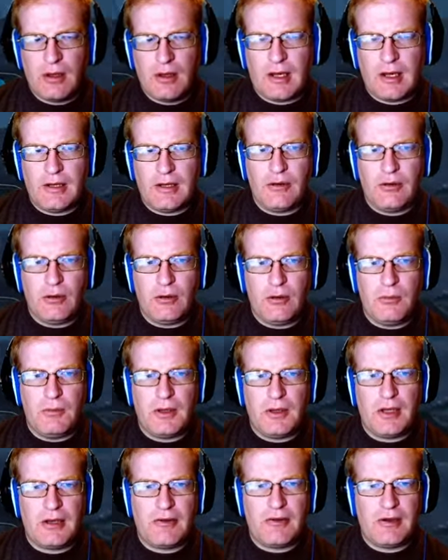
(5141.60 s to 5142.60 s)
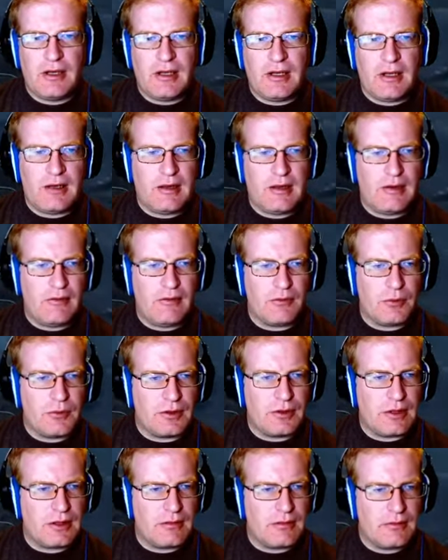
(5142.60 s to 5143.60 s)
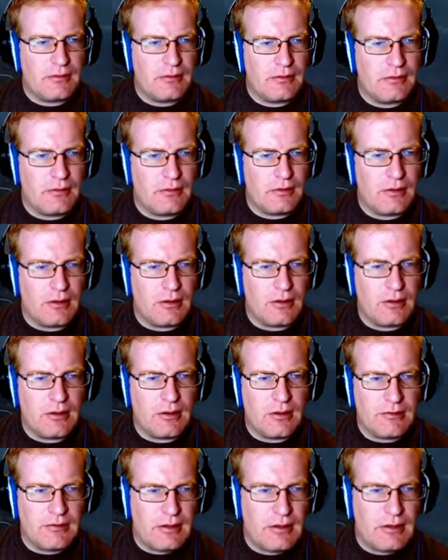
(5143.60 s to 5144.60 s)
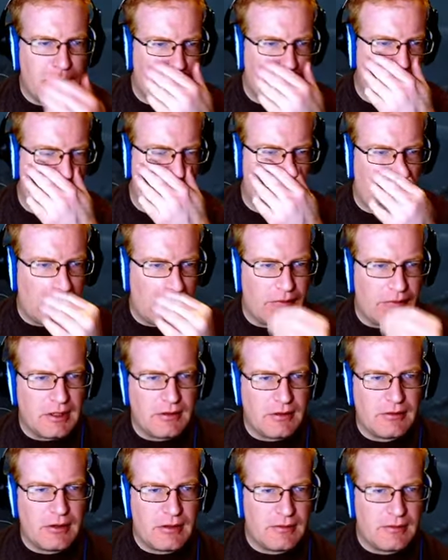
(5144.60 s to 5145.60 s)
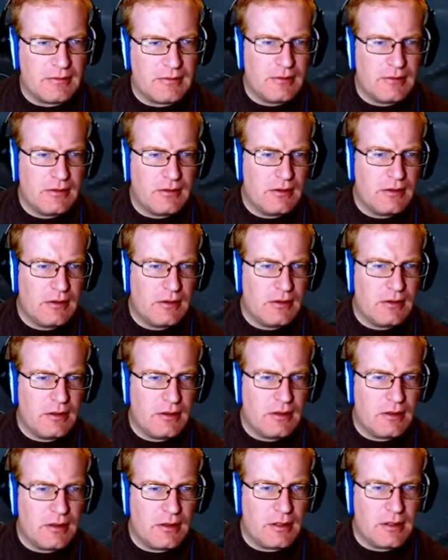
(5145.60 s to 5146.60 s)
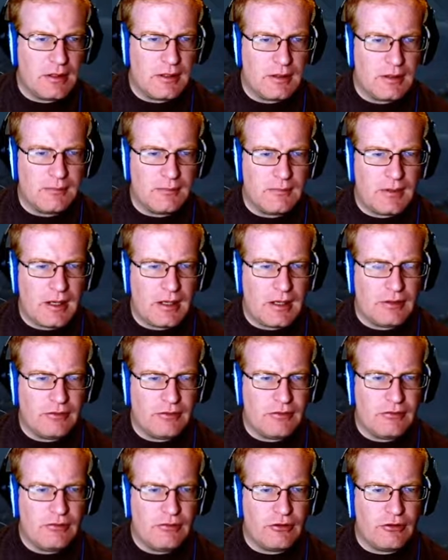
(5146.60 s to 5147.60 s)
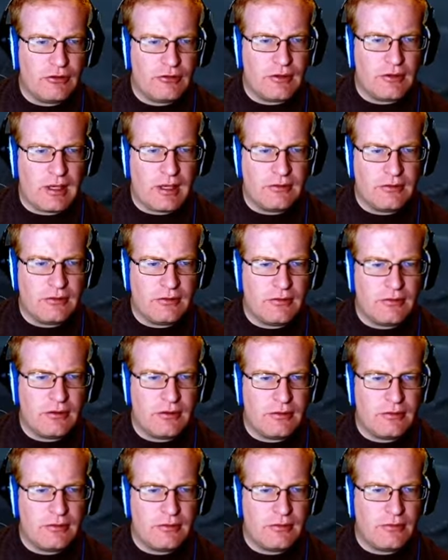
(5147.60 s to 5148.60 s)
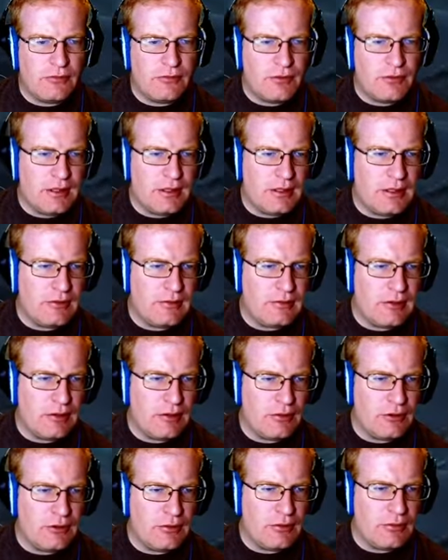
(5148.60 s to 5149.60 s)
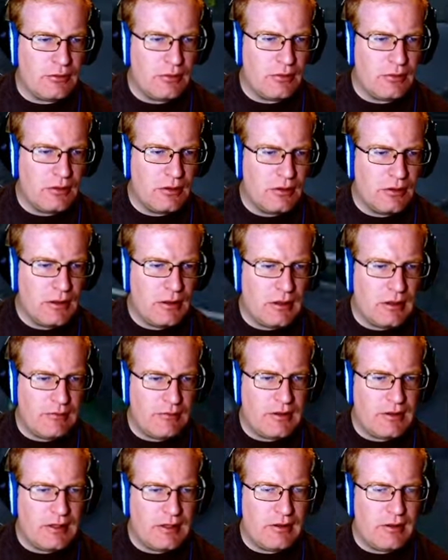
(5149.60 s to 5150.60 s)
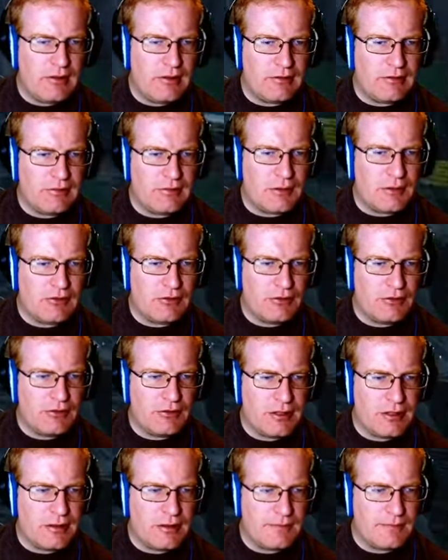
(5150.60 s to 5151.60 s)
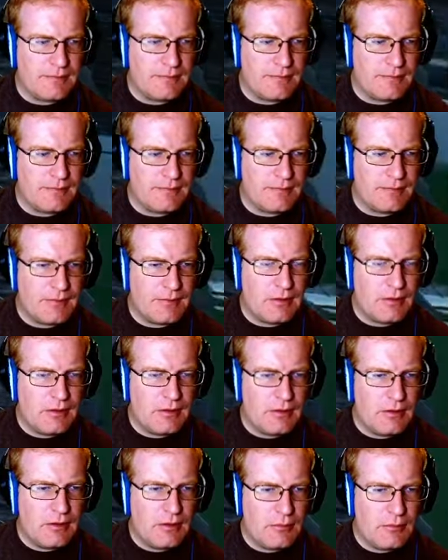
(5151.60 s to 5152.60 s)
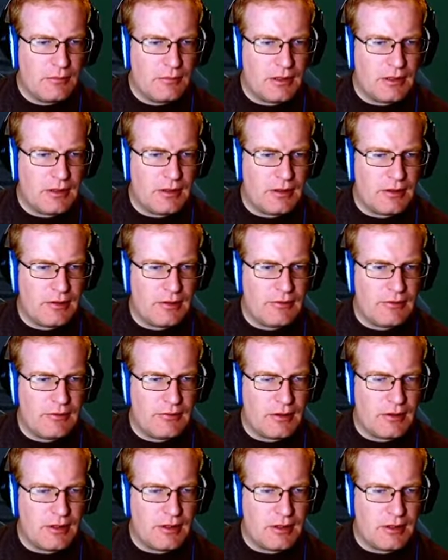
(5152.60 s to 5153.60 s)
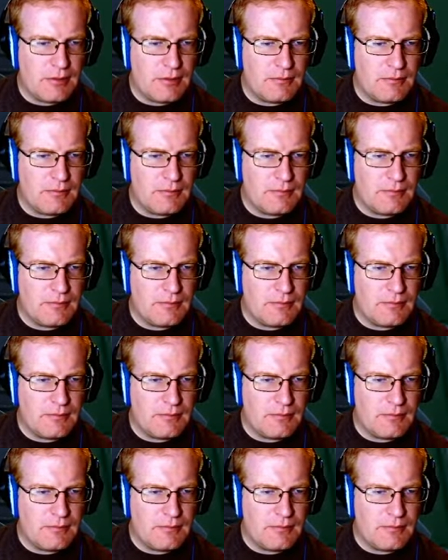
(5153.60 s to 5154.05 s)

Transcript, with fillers: I know Malarian had his working. because uh, he mentioned having it done. Um, I just, I couldn't really tell you if he did anything special or not, because um,